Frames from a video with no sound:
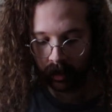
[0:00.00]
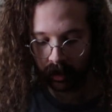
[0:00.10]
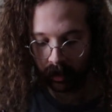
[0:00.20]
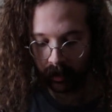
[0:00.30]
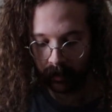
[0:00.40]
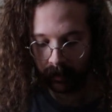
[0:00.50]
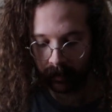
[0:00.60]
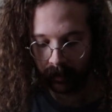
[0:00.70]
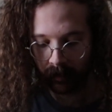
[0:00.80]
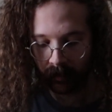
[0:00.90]
So
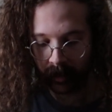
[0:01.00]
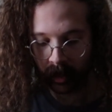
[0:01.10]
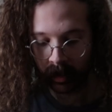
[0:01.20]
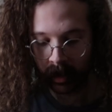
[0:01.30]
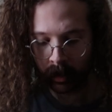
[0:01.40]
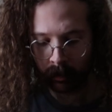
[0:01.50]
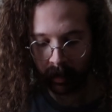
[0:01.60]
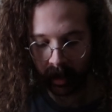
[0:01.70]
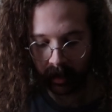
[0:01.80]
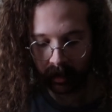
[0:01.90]
they're a little
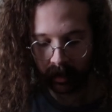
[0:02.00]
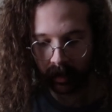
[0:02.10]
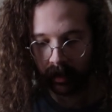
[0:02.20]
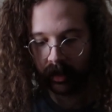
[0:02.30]
bit